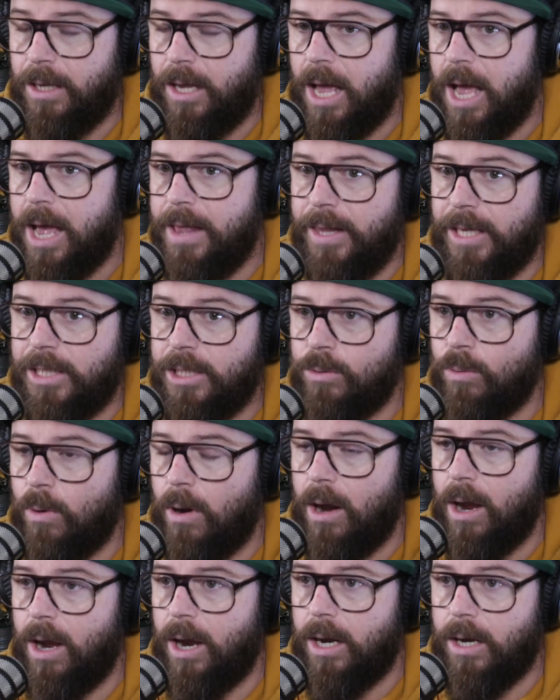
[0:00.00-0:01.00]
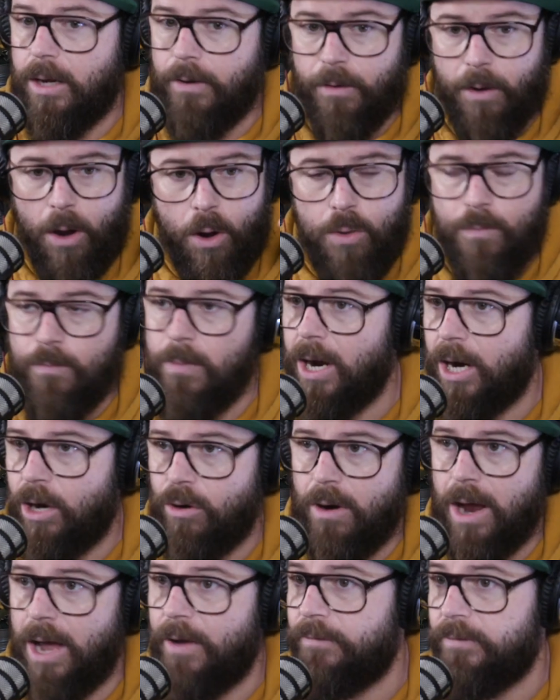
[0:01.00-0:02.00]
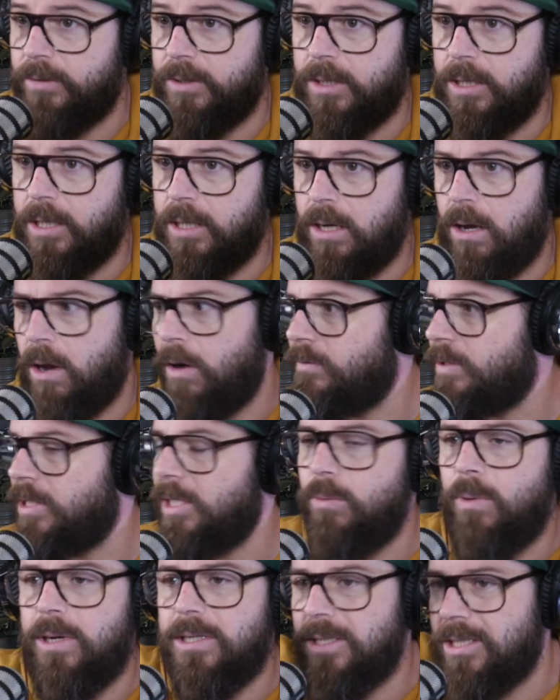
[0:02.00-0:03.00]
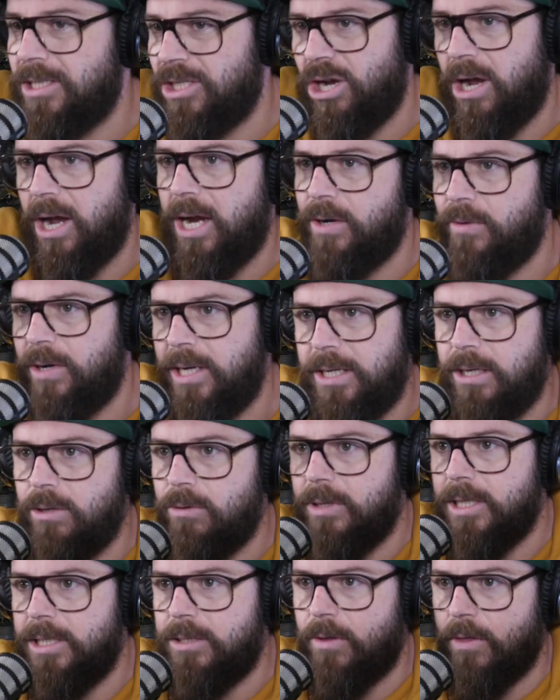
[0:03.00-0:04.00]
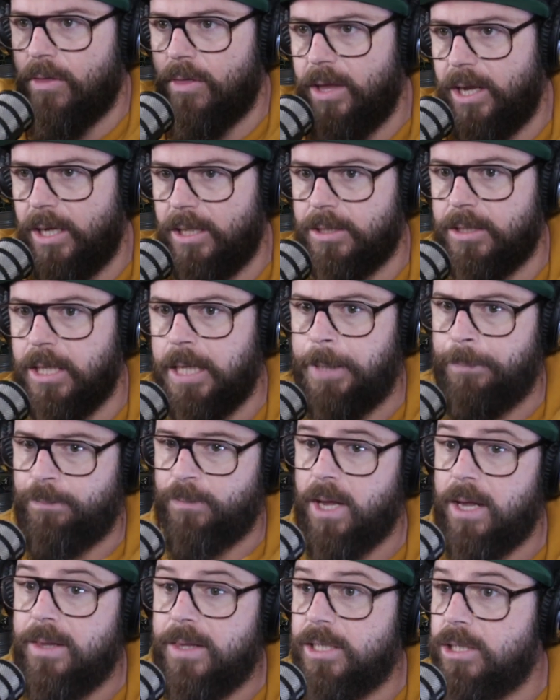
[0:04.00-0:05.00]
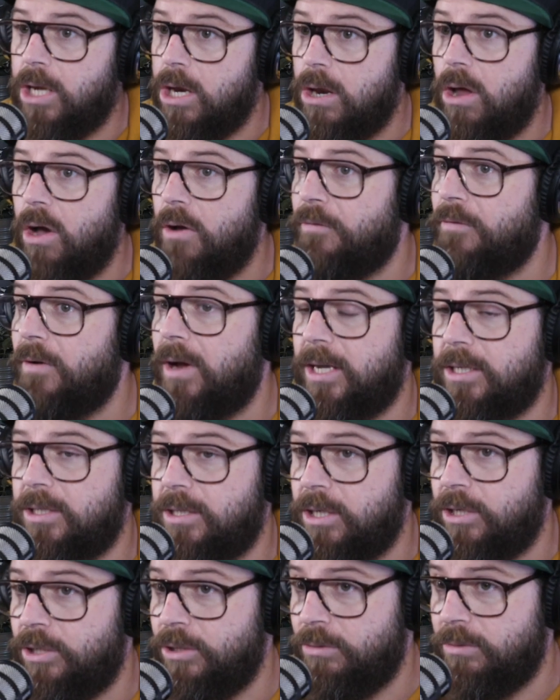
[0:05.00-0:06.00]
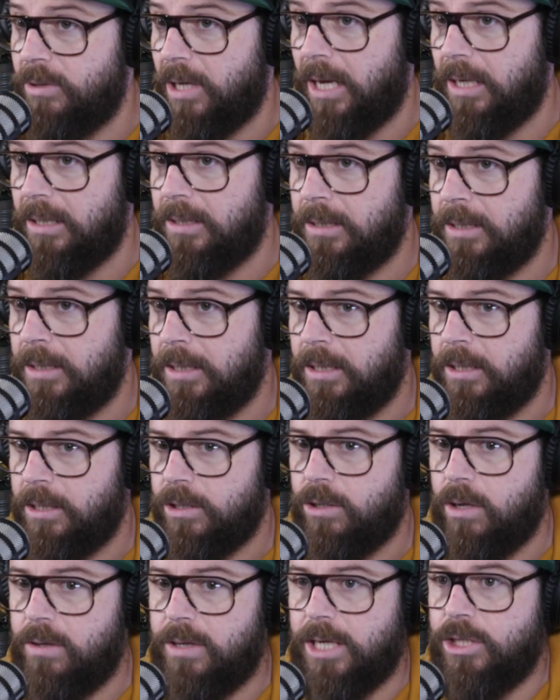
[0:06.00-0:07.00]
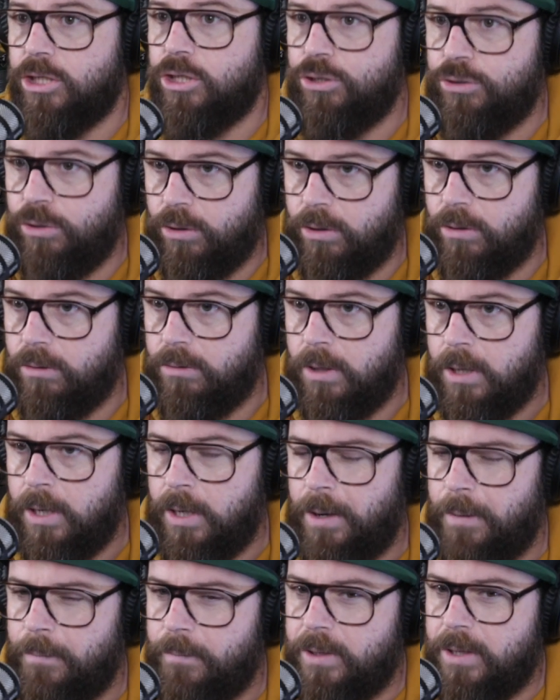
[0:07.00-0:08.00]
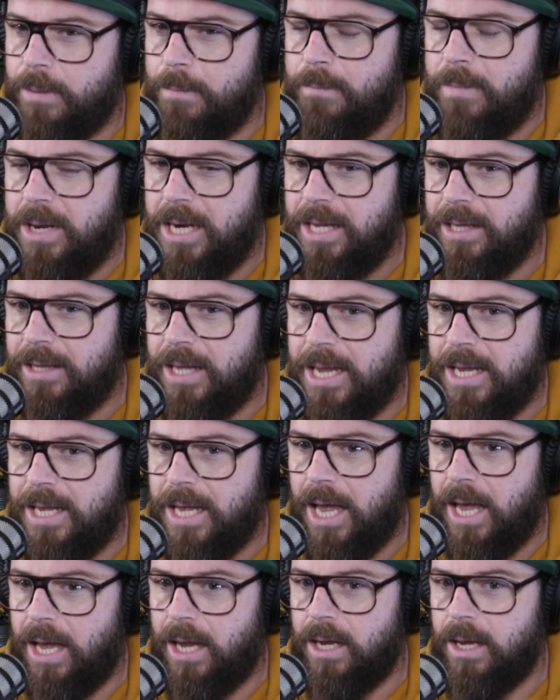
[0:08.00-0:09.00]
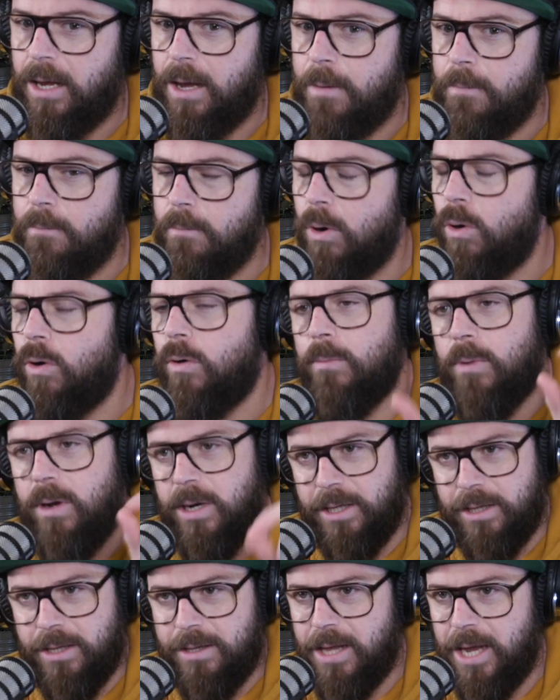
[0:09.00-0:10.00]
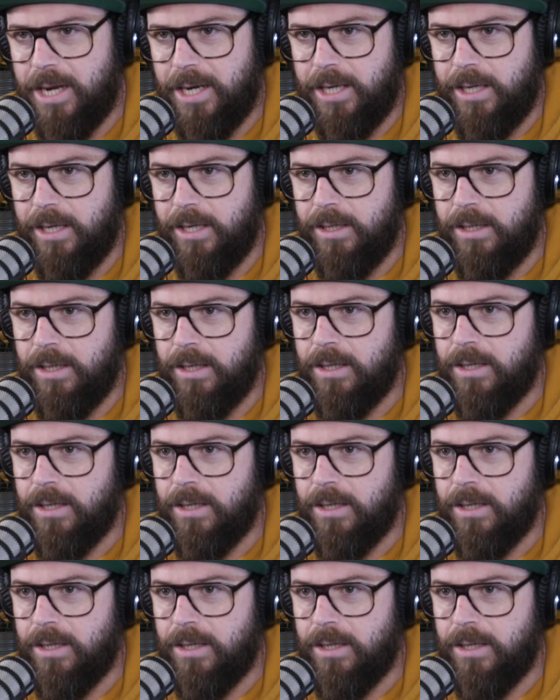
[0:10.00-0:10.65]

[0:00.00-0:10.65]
and this is where I'm going to hone my craft. Obviously, he went to China and he did all these other things, and there's a lot of fighters that do that. So they struggle. But the minute they get more money than they need,